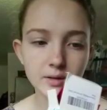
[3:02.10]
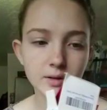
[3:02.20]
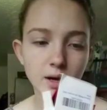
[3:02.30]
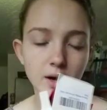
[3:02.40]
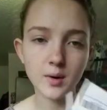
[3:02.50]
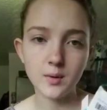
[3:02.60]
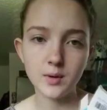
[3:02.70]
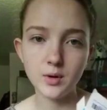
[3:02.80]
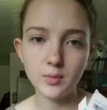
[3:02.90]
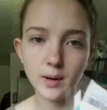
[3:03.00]
So
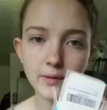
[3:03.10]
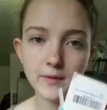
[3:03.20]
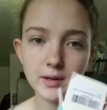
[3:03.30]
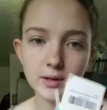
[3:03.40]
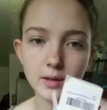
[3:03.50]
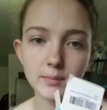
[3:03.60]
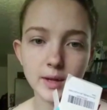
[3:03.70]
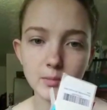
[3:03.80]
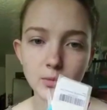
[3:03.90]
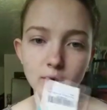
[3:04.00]
you'll probably find some that
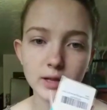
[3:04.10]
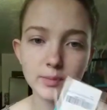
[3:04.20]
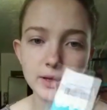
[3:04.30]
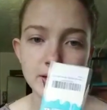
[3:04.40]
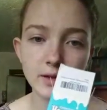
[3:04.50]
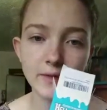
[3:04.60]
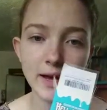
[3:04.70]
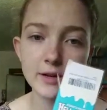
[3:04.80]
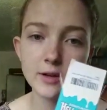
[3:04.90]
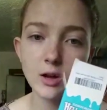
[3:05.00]
are more expensive.
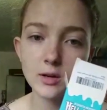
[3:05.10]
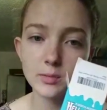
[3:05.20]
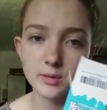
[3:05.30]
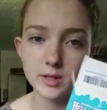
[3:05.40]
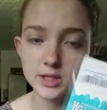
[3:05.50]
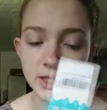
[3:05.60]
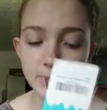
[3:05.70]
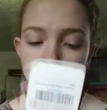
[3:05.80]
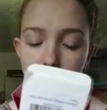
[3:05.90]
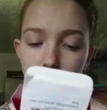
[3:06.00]
$8 was the
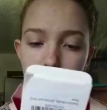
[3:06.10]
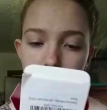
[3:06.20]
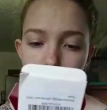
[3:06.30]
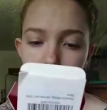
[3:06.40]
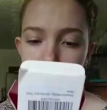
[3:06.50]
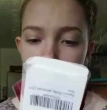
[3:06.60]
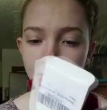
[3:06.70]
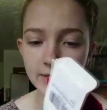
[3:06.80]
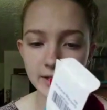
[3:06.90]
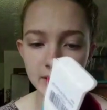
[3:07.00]
cheapest I was able to
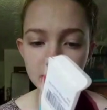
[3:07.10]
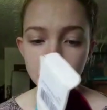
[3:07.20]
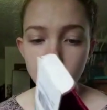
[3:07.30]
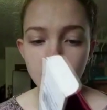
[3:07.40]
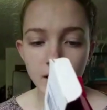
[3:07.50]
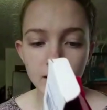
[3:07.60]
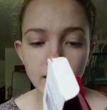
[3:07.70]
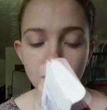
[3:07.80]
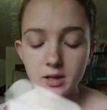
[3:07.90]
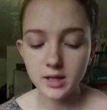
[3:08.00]
find this.
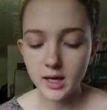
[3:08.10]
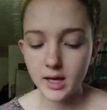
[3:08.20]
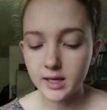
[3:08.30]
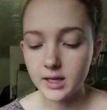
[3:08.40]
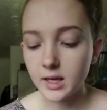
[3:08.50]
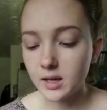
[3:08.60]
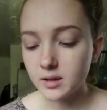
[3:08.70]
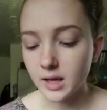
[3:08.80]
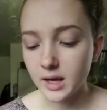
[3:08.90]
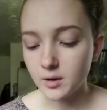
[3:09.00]
Like I said, it
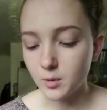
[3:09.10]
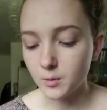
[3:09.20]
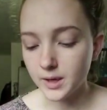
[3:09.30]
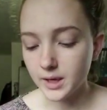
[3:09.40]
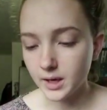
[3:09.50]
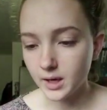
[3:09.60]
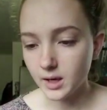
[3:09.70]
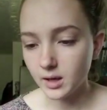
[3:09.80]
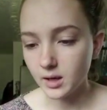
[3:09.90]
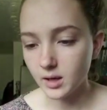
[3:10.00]
is a
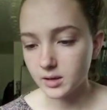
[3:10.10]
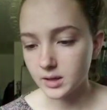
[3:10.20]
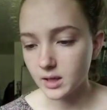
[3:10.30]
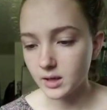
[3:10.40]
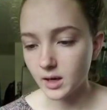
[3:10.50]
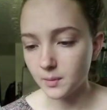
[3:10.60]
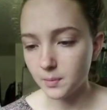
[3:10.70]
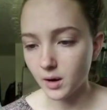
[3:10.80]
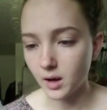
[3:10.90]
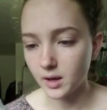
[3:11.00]
Korea skincare
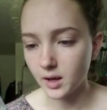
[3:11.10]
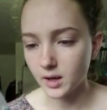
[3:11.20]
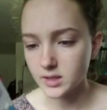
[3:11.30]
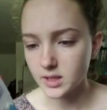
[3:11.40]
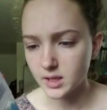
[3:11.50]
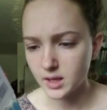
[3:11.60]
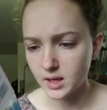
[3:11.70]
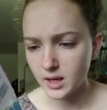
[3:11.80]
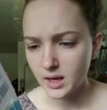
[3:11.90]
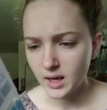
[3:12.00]
product.
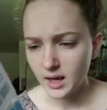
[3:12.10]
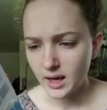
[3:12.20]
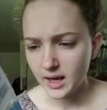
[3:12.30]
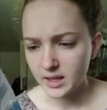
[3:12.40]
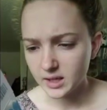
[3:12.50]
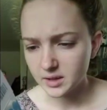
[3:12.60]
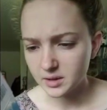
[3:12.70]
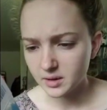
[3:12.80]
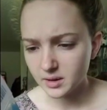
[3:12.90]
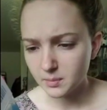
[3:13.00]
And
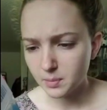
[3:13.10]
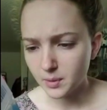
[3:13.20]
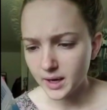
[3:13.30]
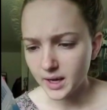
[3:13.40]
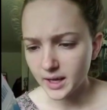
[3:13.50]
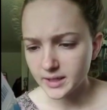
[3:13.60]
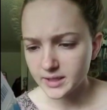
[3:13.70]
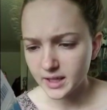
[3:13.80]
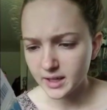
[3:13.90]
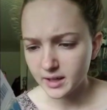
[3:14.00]
it's, the brand
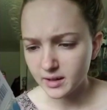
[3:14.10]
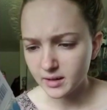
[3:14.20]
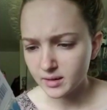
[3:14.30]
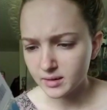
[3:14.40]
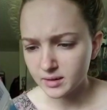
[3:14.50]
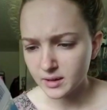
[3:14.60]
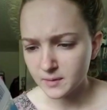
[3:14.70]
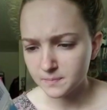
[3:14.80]
is